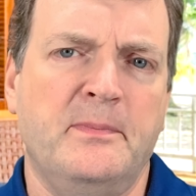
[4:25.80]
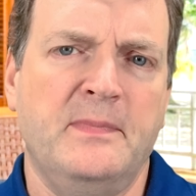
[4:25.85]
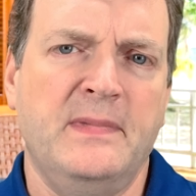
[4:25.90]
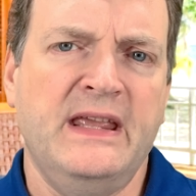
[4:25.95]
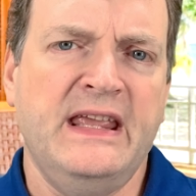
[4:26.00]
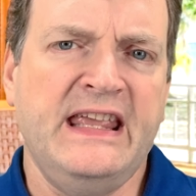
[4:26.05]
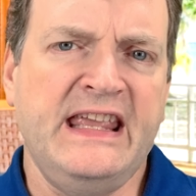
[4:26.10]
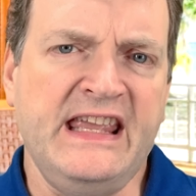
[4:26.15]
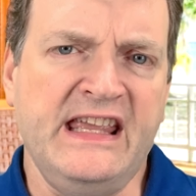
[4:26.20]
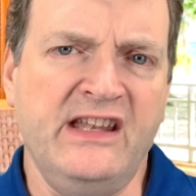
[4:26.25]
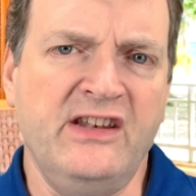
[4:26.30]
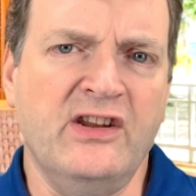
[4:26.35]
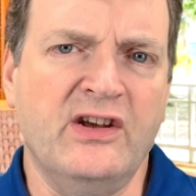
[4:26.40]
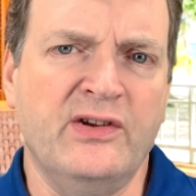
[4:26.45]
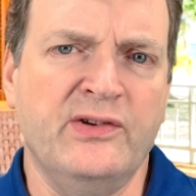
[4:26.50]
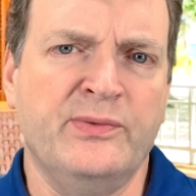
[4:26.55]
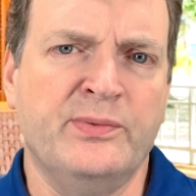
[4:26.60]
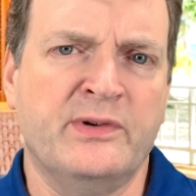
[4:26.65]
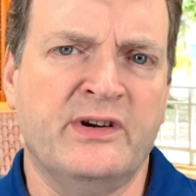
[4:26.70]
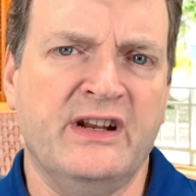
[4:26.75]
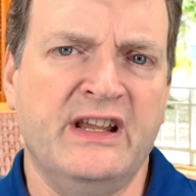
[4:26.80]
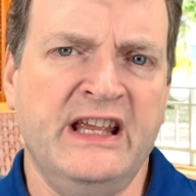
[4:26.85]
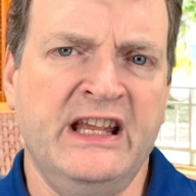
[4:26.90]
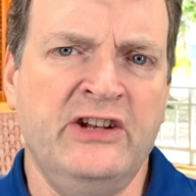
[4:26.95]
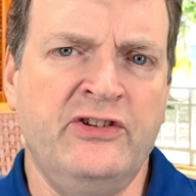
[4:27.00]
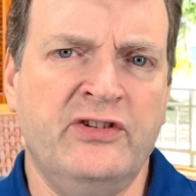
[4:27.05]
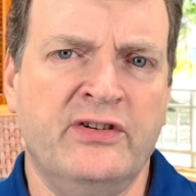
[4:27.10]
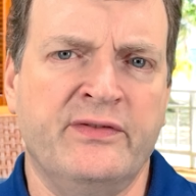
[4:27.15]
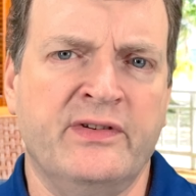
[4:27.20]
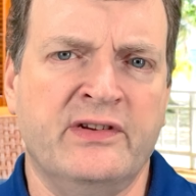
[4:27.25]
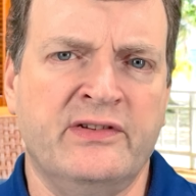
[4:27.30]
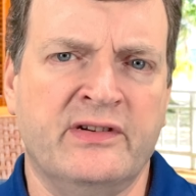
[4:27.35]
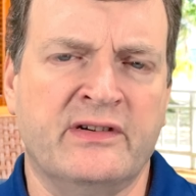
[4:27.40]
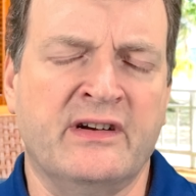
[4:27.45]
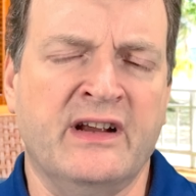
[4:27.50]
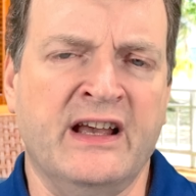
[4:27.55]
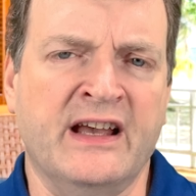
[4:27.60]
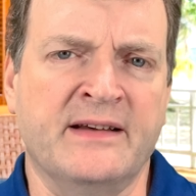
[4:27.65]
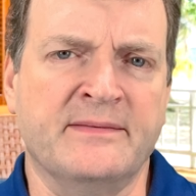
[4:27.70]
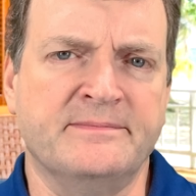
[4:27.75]
He knows where each of us are
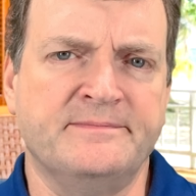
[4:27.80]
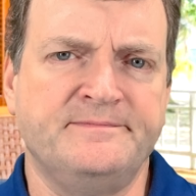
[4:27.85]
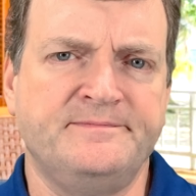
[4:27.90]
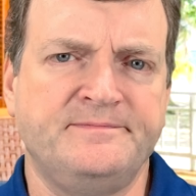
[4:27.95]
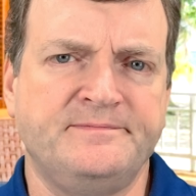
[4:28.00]
at.